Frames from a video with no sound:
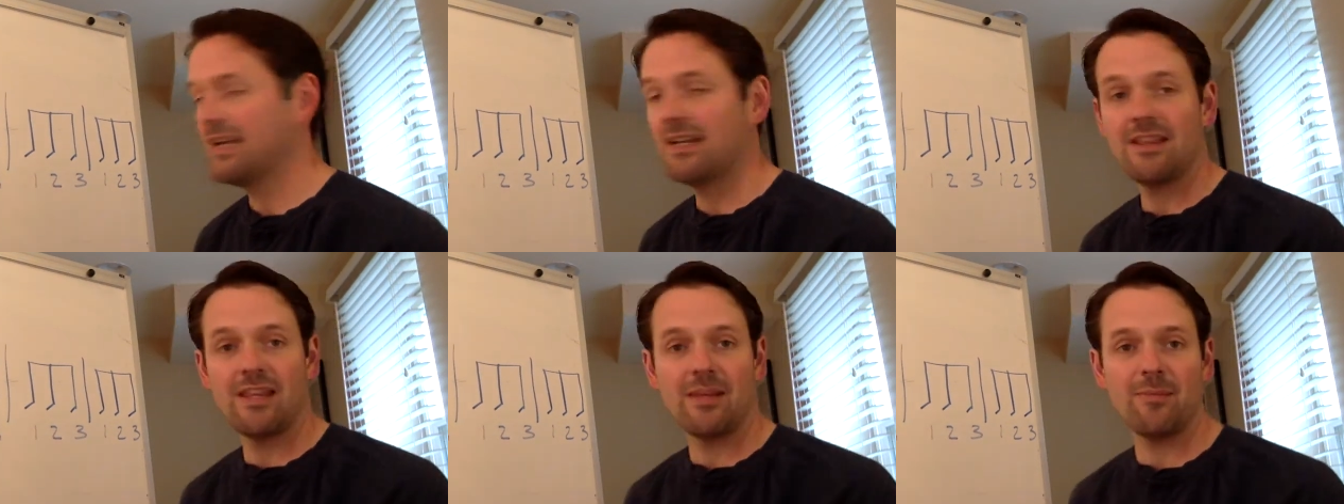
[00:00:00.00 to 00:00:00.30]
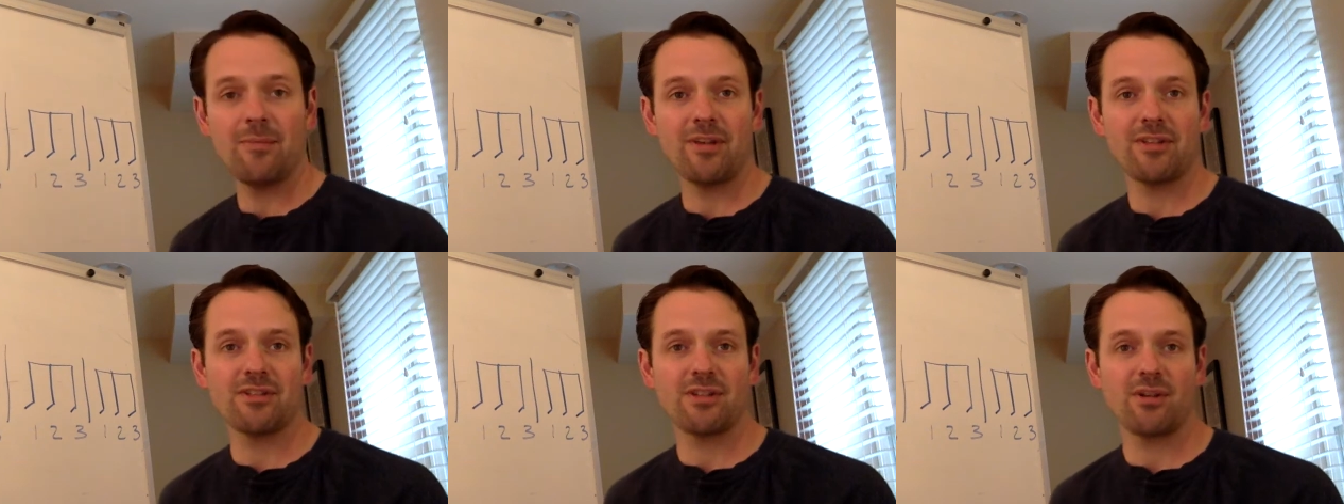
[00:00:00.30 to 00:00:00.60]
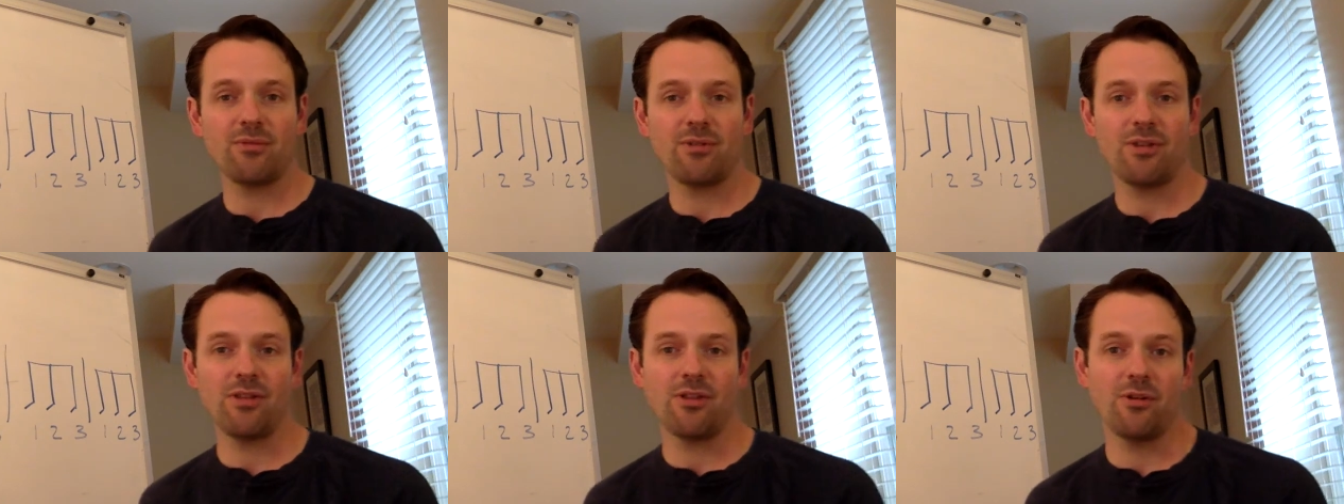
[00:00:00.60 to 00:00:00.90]
And that makes our
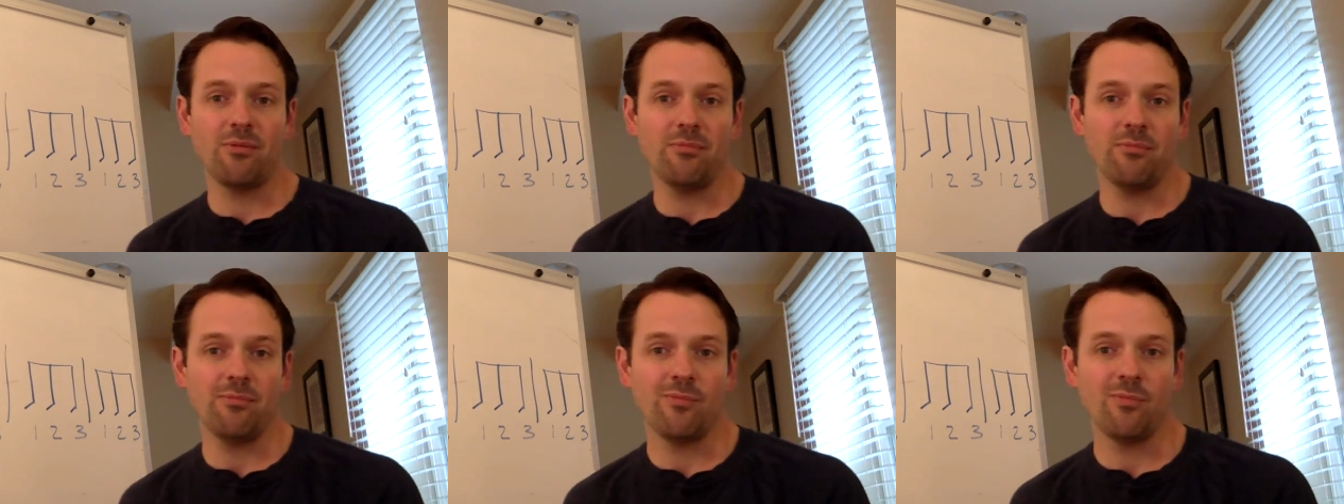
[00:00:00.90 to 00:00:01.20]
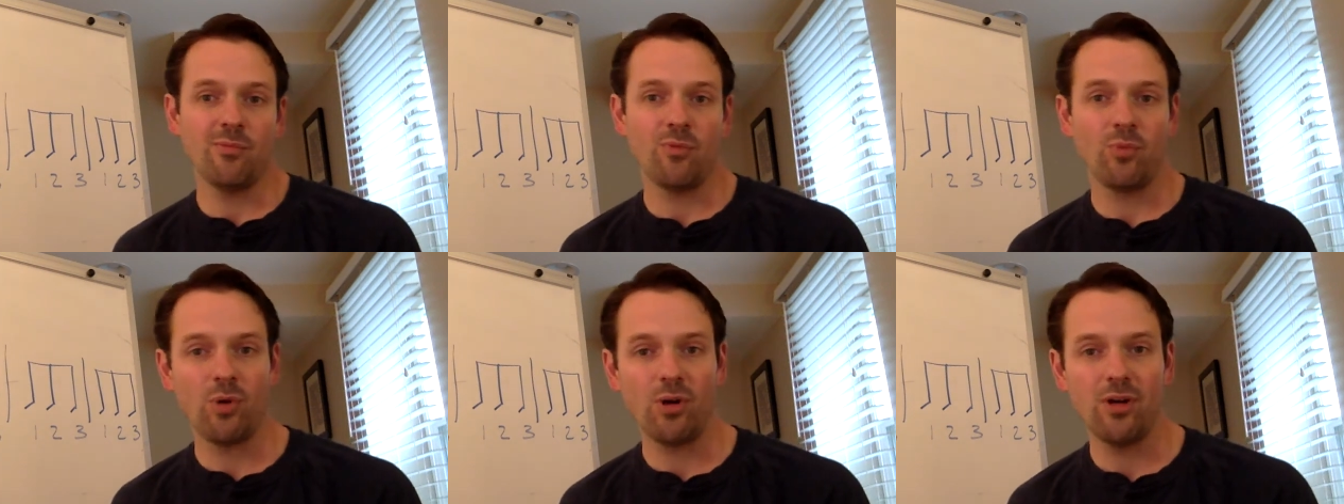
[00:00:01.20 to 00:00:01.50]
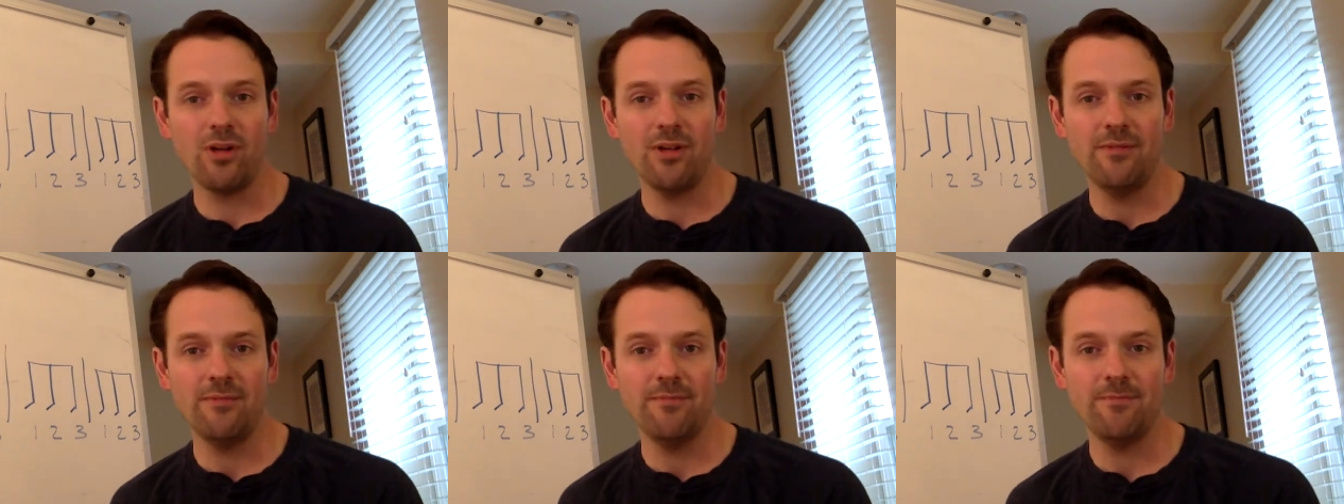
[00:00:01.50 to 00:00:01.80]
rhythm
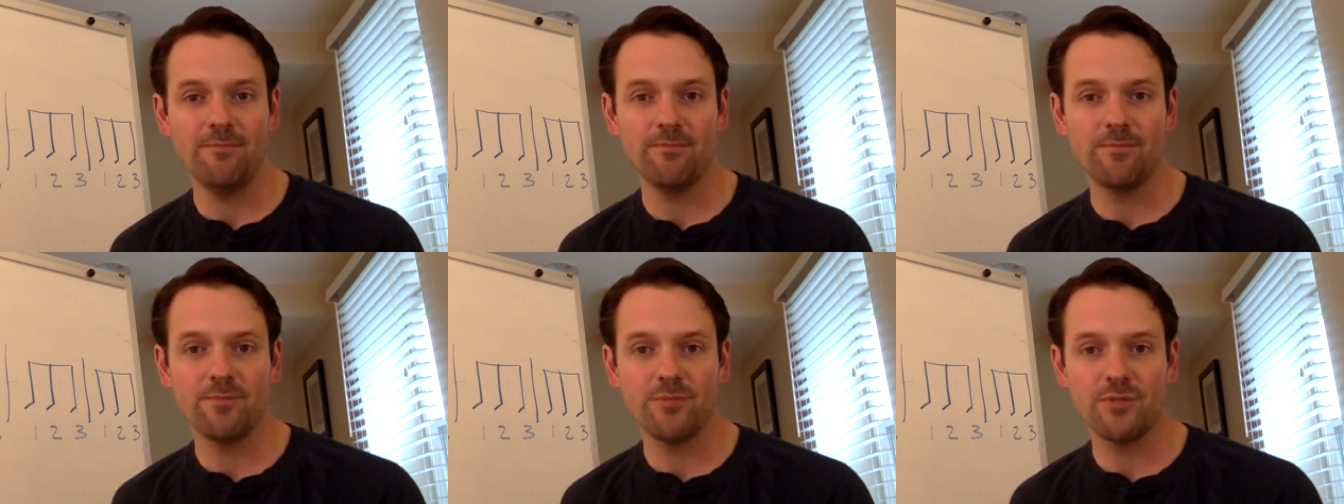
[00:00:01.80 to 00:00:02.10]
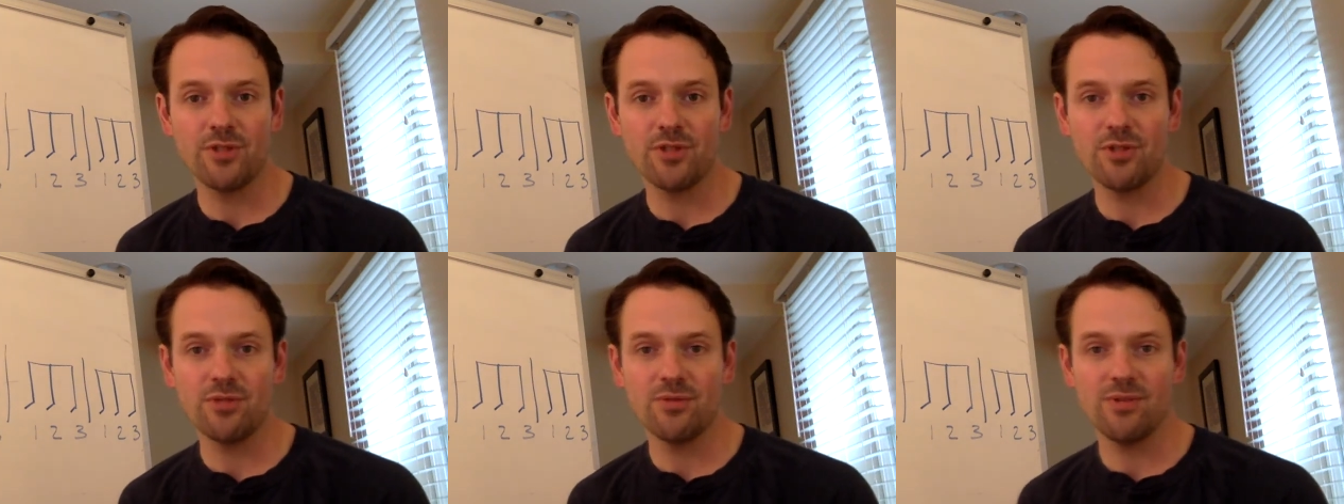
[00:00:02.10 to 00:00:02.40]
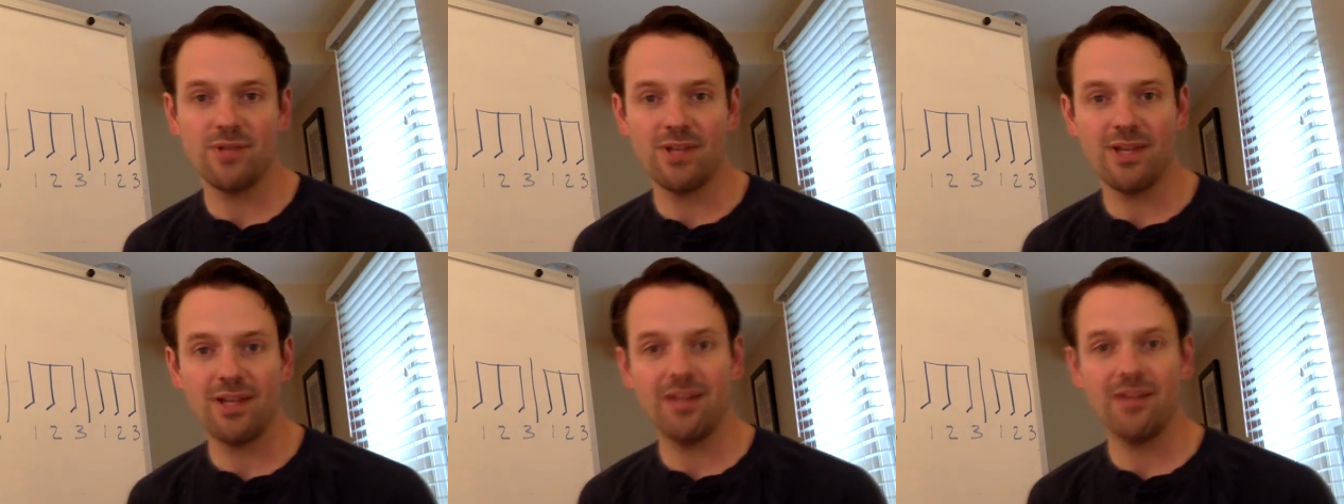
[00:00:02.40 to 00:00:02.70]
1, 2,
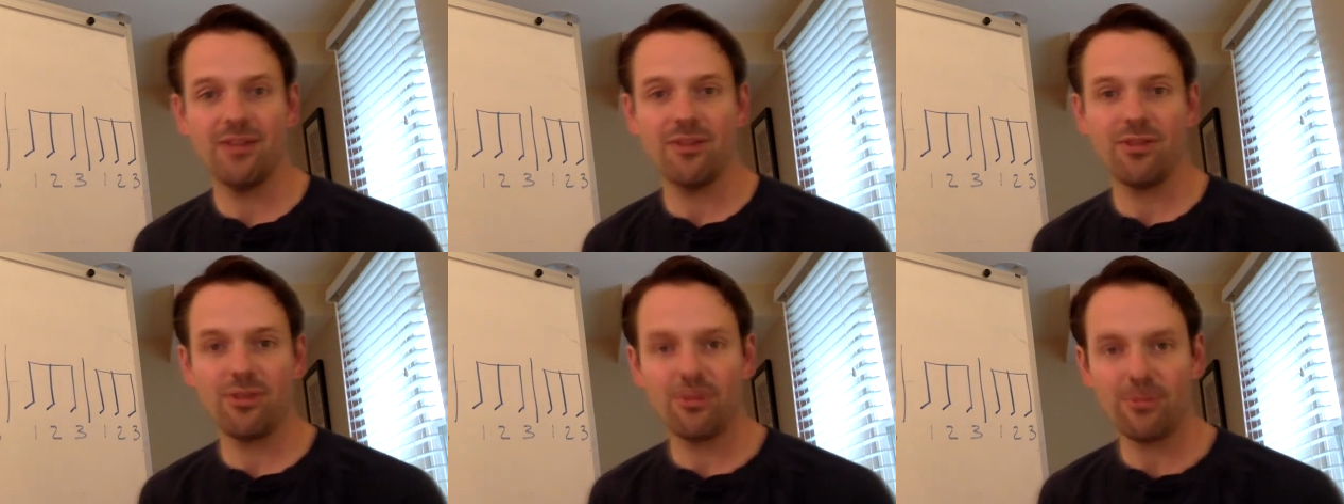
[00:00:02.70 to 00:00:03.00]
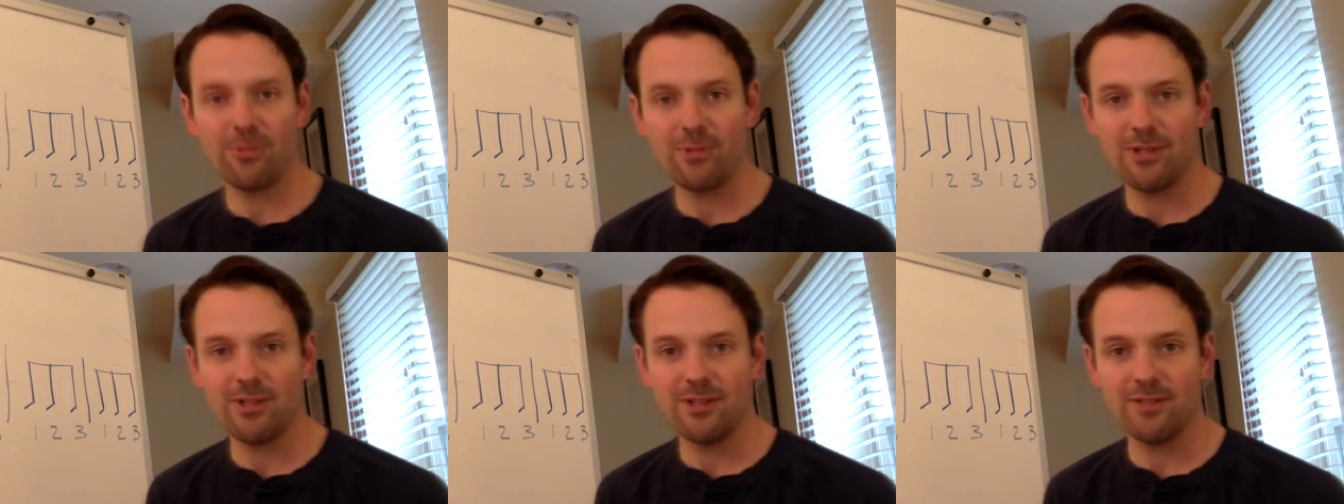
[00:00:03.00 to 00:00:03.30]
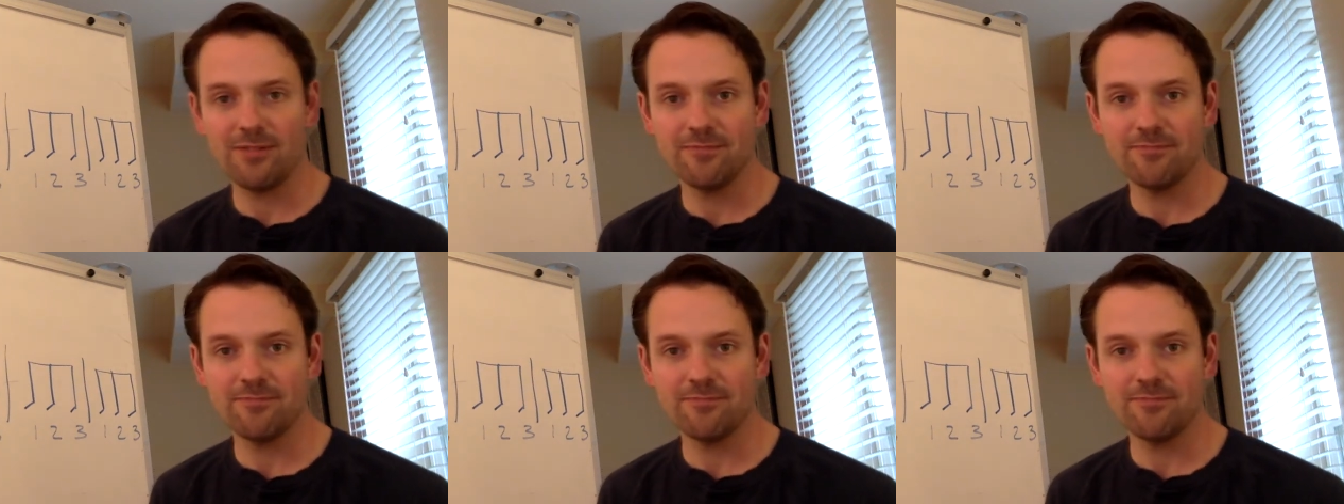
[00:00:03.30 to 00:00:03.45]
and 3.